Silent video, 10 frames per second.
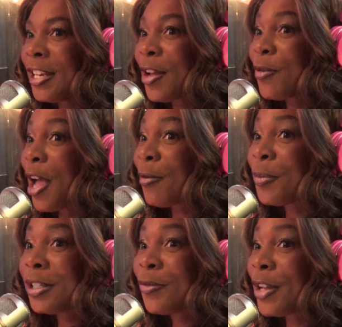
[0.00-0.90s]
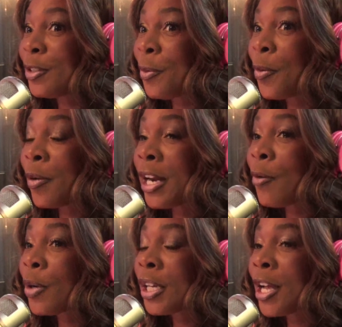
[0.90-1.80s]
Now, if you haven't been to Fiesta Bowl parade,
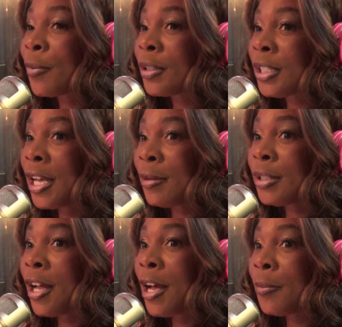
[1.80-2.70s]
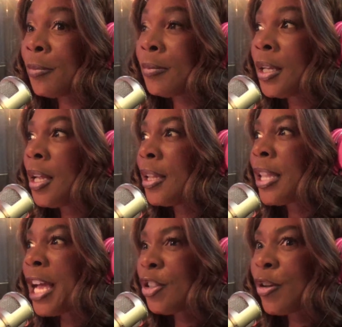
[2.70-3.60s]
I went a couple of times. Um,
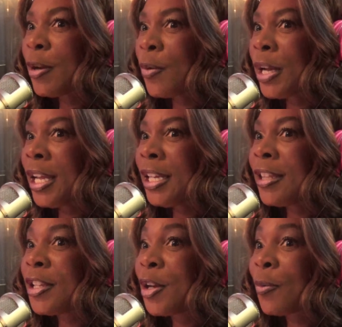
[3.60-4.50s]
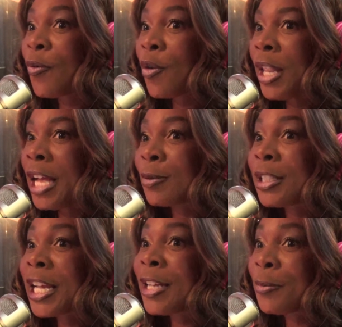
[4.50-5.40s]
Last year I went, and the year before last
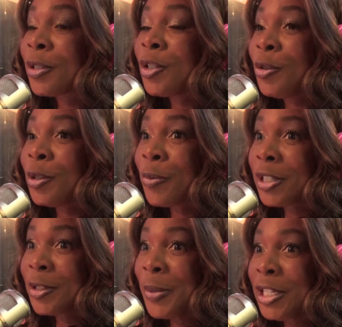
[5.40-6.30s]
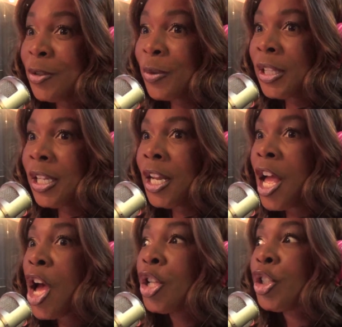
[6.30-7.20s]
because I got to, to do some participation with it.
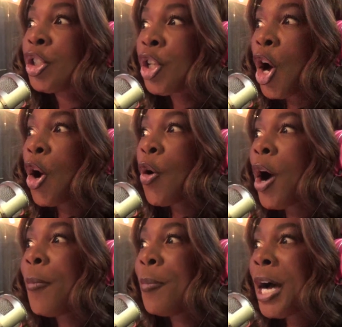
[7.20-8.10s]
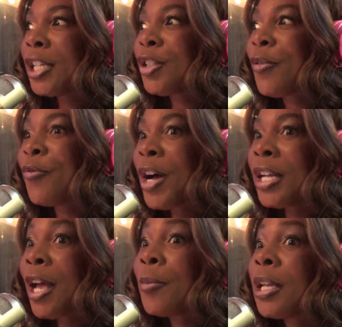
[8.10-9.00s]
So much
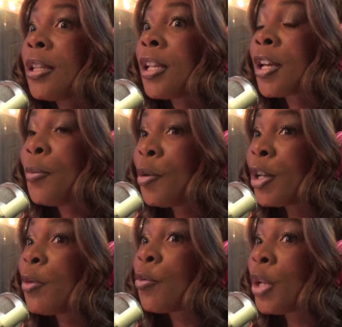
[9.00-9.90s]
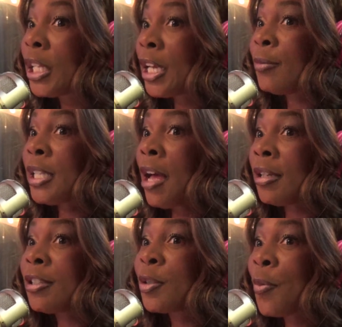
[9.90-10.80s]
fun. I mean, the community really comes
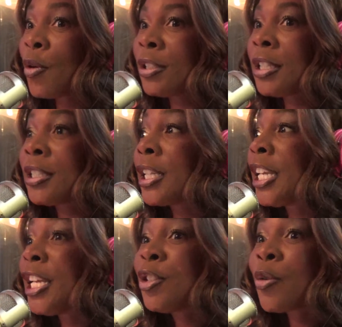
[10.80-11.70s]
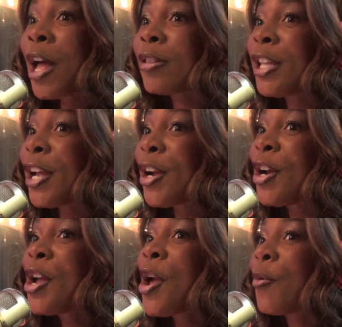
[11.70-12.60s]
out and supports this, and the kids are out
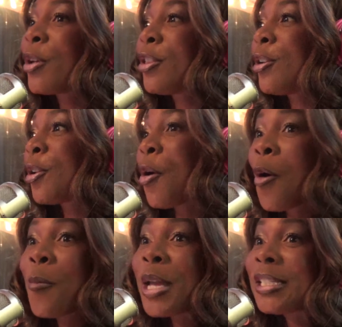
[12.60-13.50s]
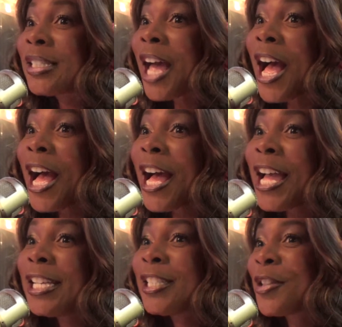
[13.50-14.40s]
there with their little homemade
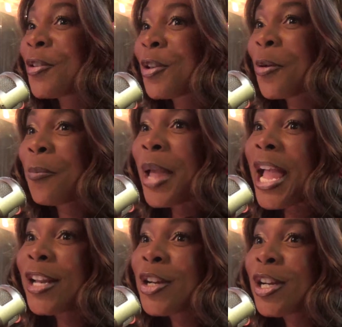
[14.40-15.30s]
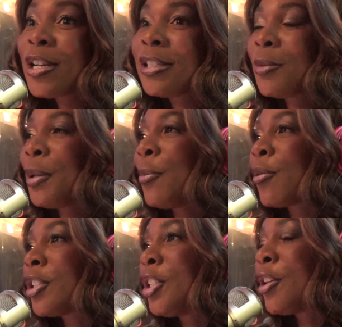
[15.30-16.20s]
signs and their little banners, and
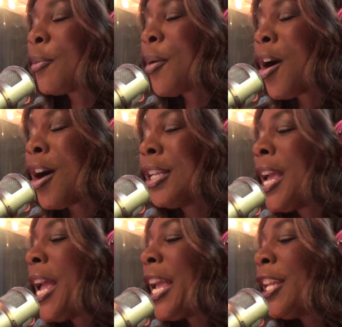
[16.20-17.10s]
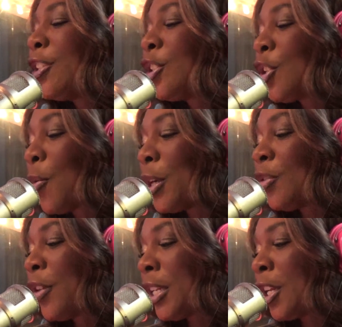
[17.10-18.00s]
people are cheering them on. It is so
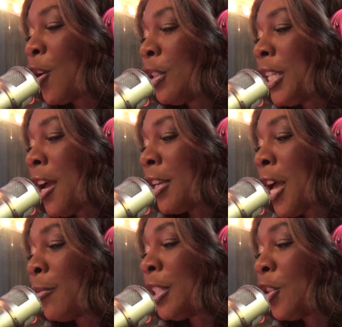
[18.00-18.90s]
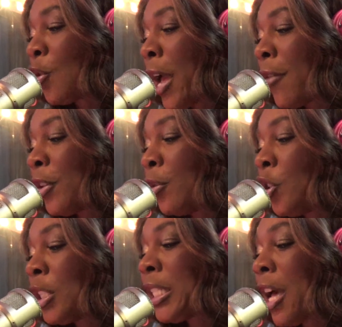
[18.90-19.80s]
much fun. It goes down um, Central Avenue,
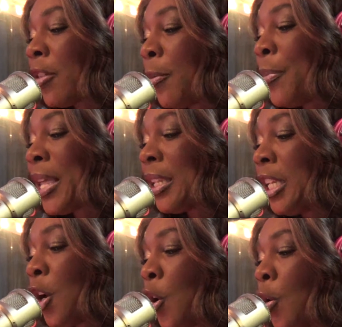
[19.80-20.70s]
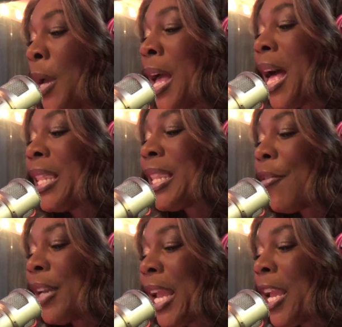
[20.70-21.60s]
just south of Bethany Home.
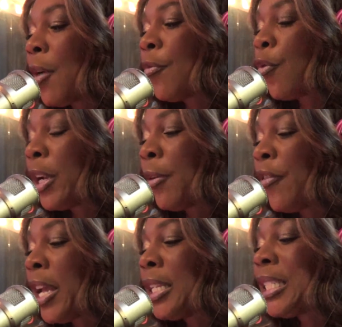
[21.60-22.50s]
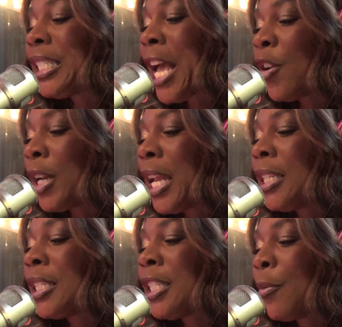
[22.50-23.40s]
11 a.m. free event Saturday,
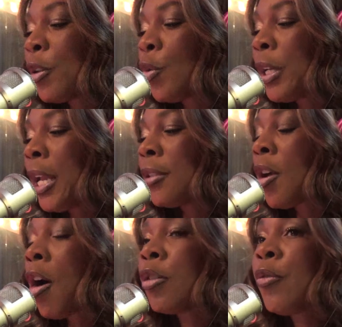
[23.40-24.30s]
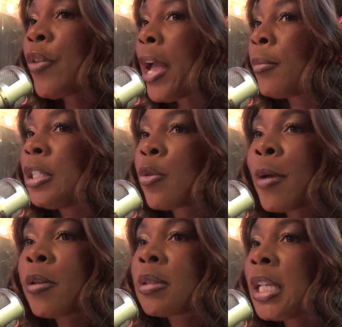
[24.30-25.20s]
December 28th. So all you families,
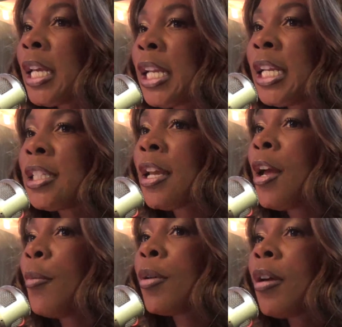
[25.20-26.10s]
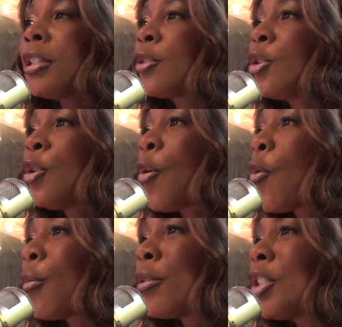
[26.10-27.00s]
grab those kitties, put on you know a
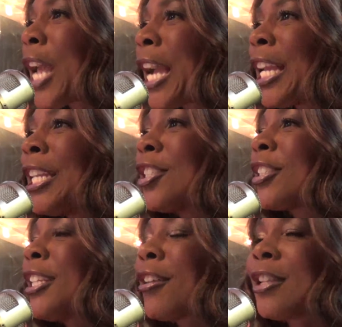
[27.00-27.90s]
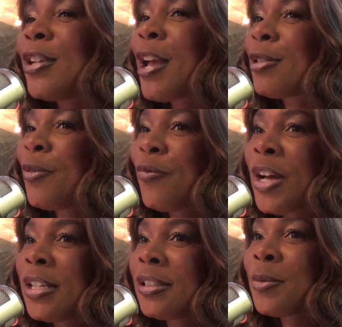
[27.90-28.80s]
warm little jacket, and just get out there and have some
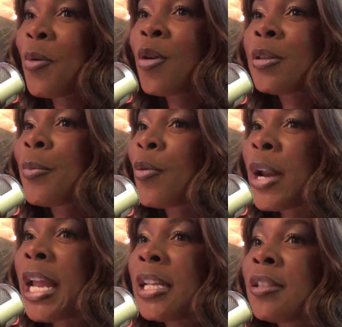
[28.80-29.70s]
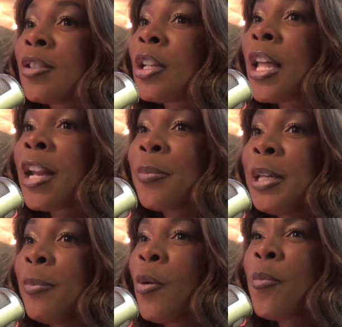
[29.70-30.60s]
fun. Support the parade because there's a lot of
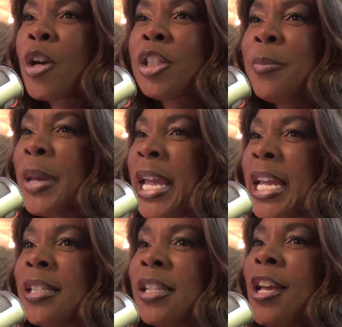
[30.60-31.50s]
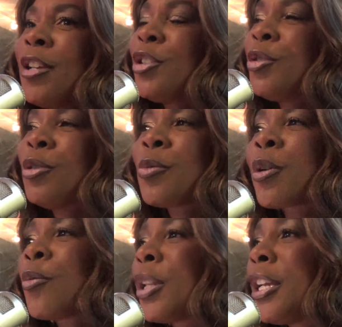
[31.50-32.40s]
people, marching bands. Students
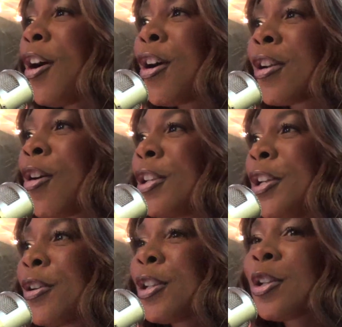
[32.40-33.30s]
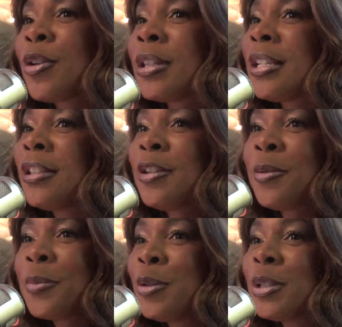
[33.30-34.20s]
work really hard all year to learn the,
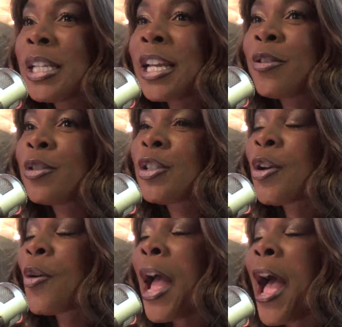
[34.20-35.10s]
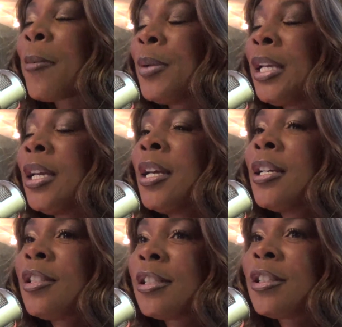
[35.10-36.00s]
the, music, and they're so happy
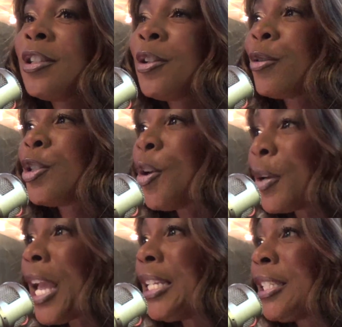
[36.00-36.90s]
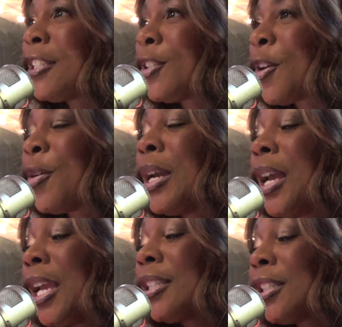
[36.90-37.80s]
just to, you know, showcase it. So
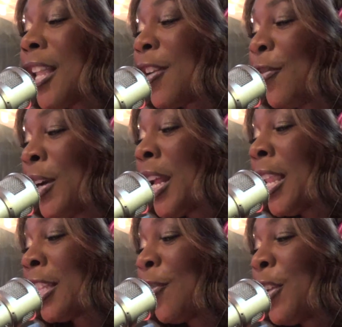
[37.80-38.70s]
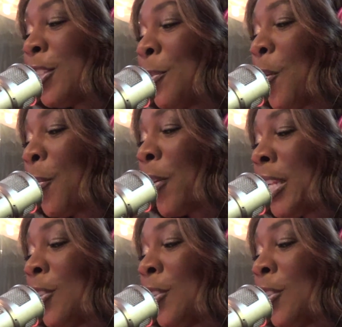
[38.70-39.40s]
it's a lot of fun. I like the Fiesta Bowl Parade.